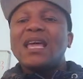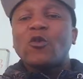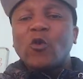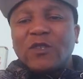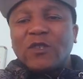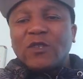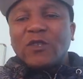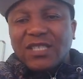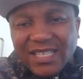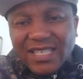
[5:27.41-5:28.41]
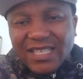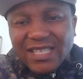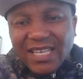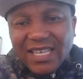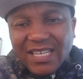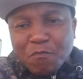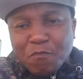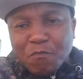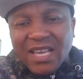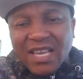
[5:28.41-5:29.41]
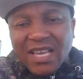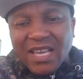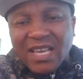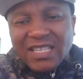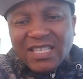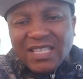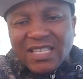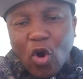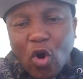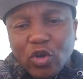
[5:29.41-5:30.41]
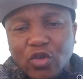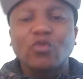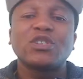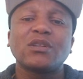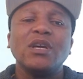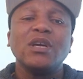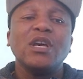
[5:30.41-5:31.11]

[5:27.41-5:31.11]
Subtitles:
Inconsistency means no solution.